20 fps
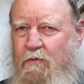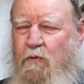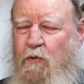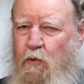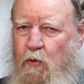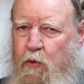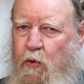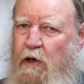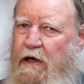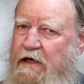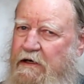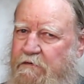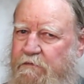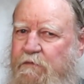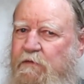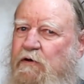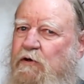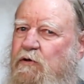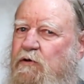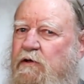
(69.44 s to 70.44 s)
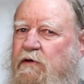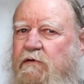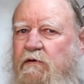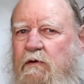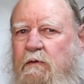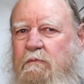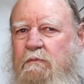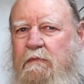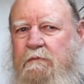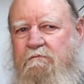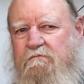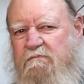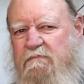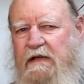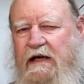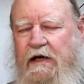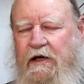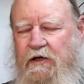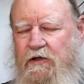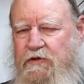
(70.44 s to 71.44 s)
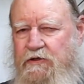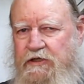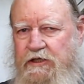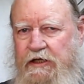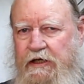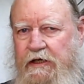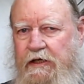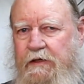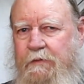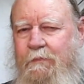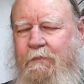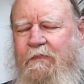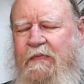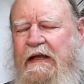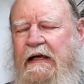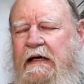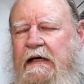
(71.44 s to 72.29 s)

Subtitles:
quite a few of them, 8 or 10,